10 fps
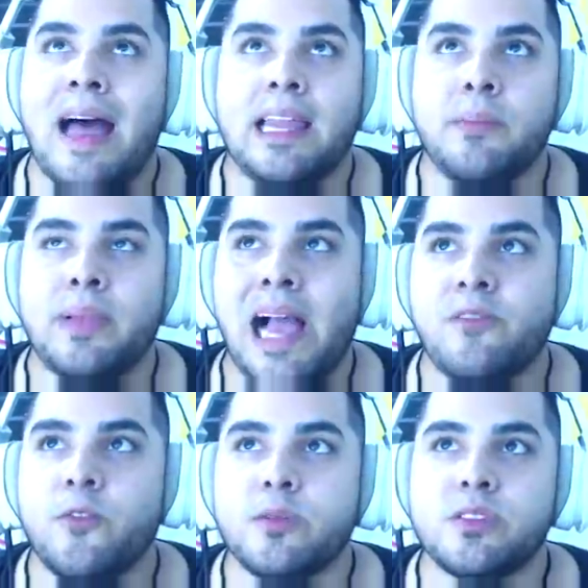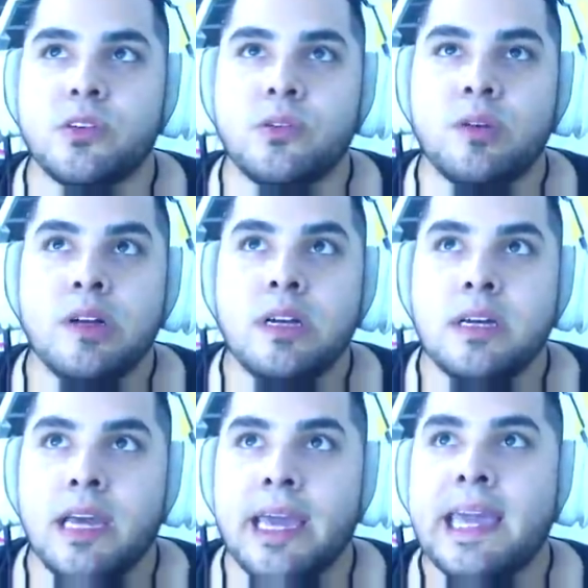ally platforms. So
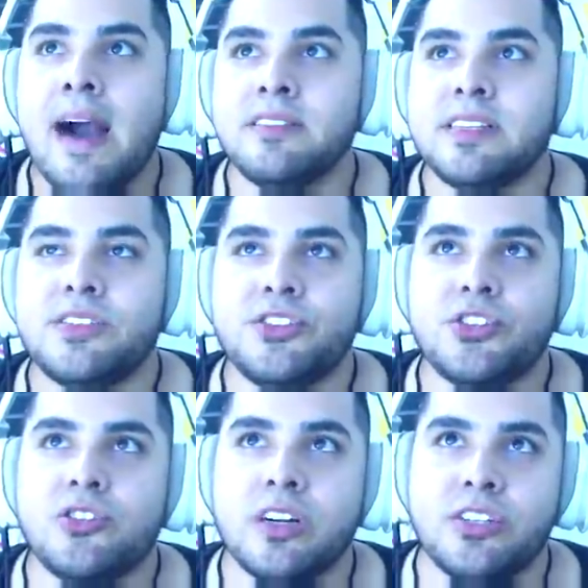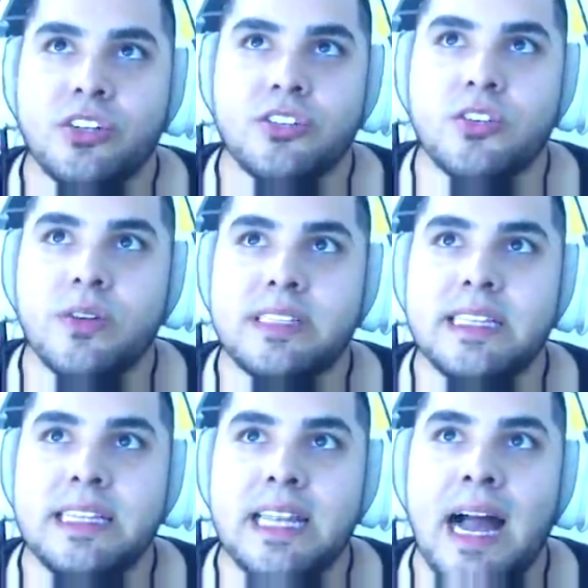it counts as a structure, so it's
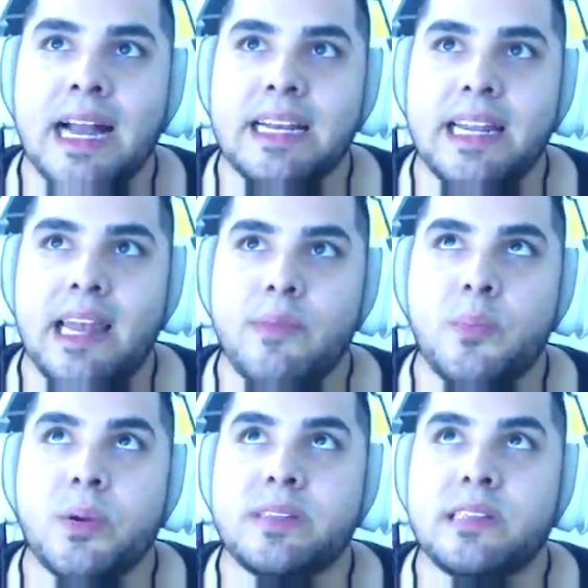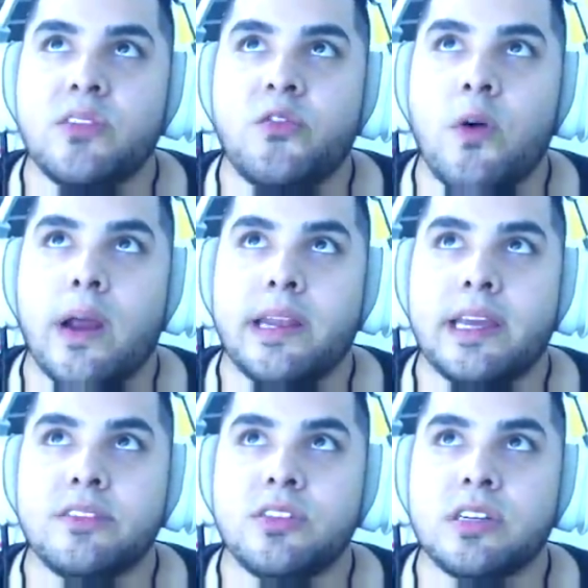not gonna let me put C4 in
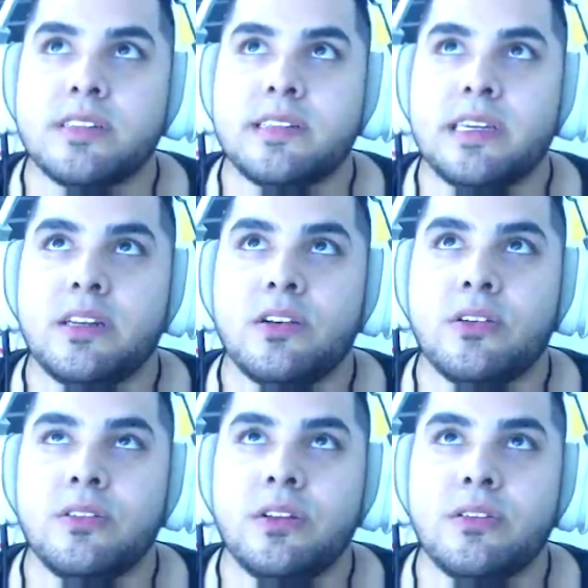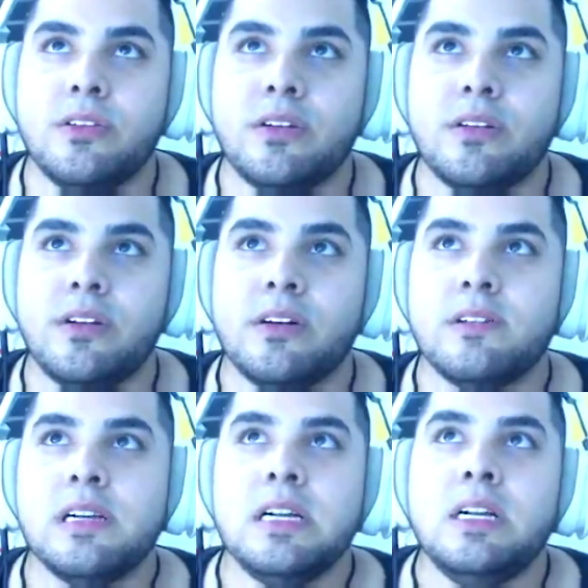it. As you can see, no.
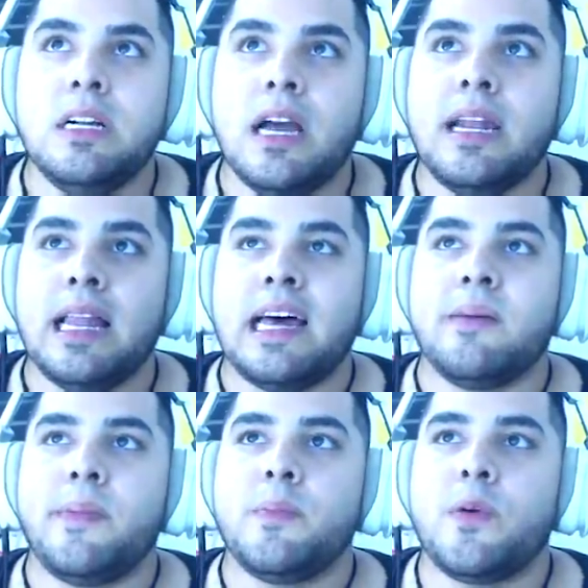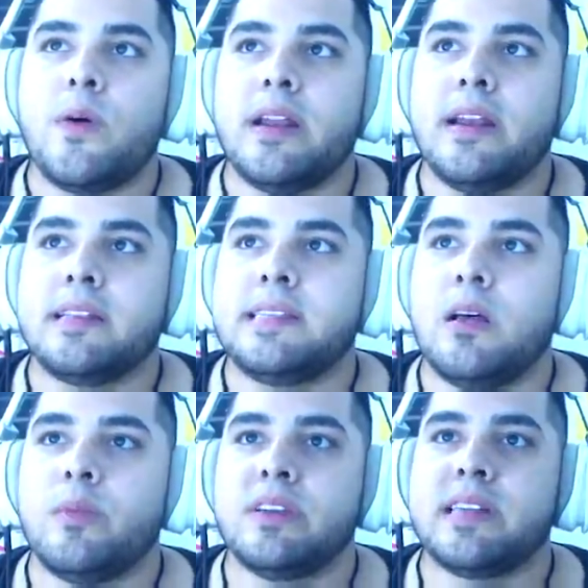And a lot of people wanted to
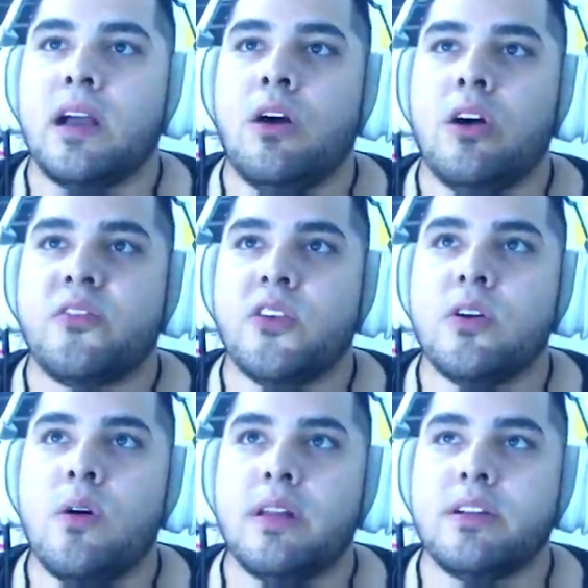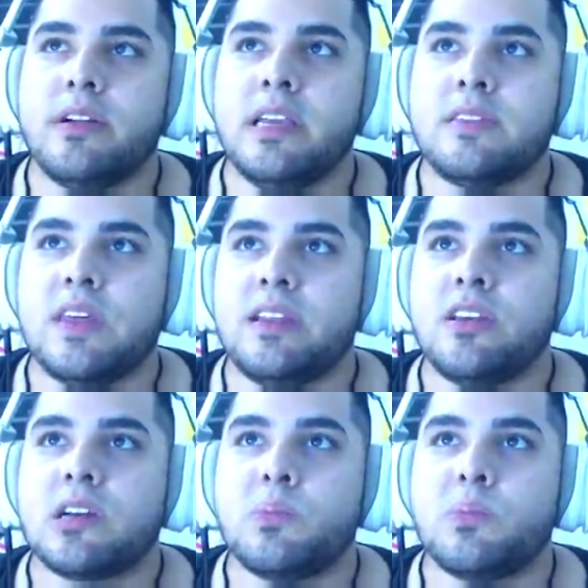tell me, say, oh, if you go underneath it, you